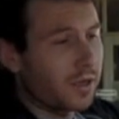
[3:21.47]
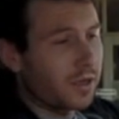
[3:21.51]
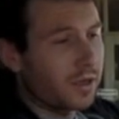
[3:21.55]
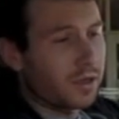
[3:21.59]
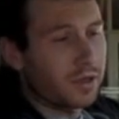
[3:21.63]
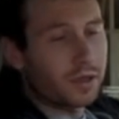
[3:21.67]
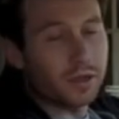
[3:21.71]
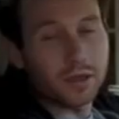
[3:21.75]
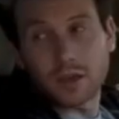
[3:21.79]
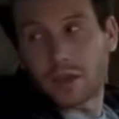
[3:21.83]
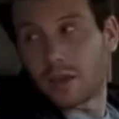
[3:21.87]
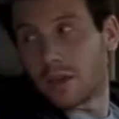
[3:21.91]

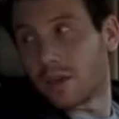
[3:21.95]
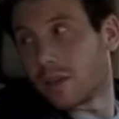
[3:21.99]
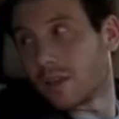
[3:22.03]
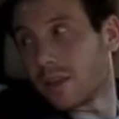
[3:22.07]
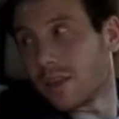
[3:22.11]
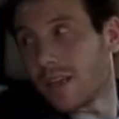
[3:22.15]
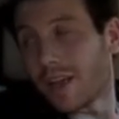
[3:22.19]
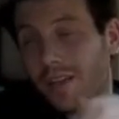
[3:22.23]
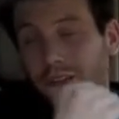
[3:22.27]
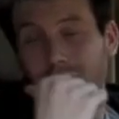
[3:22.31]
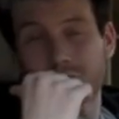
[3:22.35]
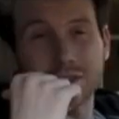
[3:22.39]
The
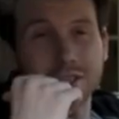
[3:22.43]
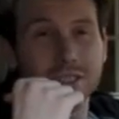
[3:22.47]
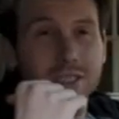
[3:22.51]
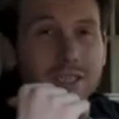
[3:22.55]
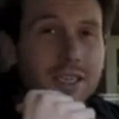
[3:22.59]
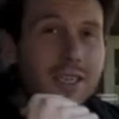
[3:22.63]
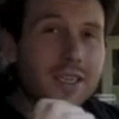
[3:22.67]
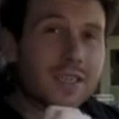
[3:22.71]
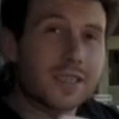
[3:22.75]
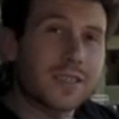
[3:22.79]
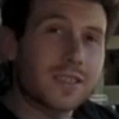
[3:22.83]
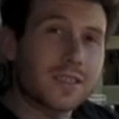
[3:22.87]
leather
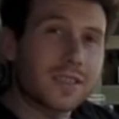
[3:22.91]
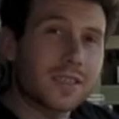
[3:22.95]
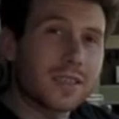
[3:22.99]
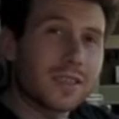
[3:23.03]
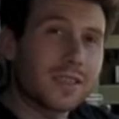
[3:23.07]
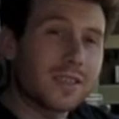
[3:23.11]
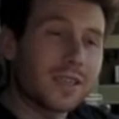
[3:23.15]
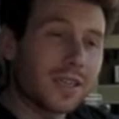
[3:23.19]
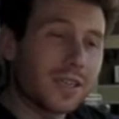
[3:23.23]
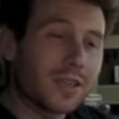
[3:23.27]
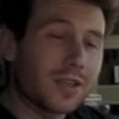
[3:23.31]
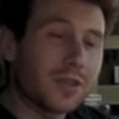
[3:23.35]
seats
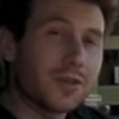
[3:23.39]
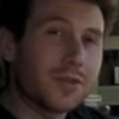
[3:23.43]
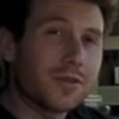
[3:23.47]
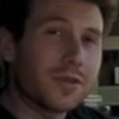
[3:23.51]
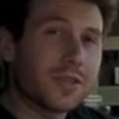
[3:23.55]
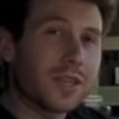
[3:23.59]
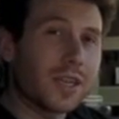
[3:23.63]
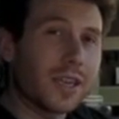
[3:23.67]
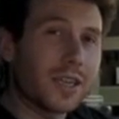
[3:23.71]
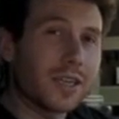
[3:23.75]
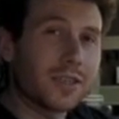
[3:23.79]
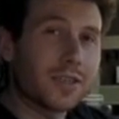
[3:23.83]

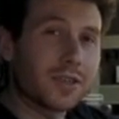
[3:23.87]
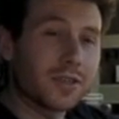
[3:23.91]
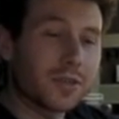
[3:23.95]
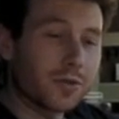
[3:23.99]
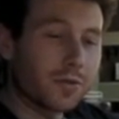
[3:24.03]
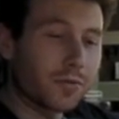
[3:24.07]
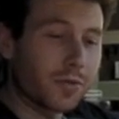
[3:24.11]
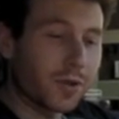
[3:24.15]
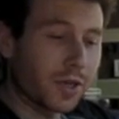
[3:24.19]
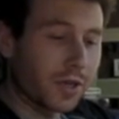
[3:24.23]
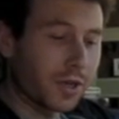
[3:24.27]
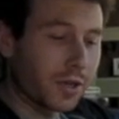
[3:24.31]
continues into
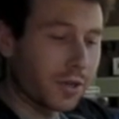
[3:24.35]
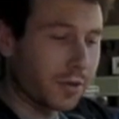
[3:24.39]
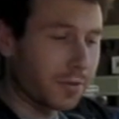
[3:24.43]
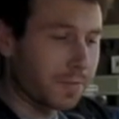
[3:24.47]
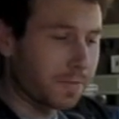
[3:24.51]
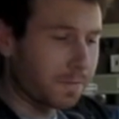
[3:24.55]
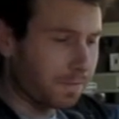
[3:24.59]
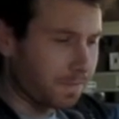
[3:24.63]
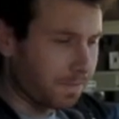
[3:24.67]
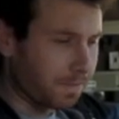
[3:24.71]
the rear,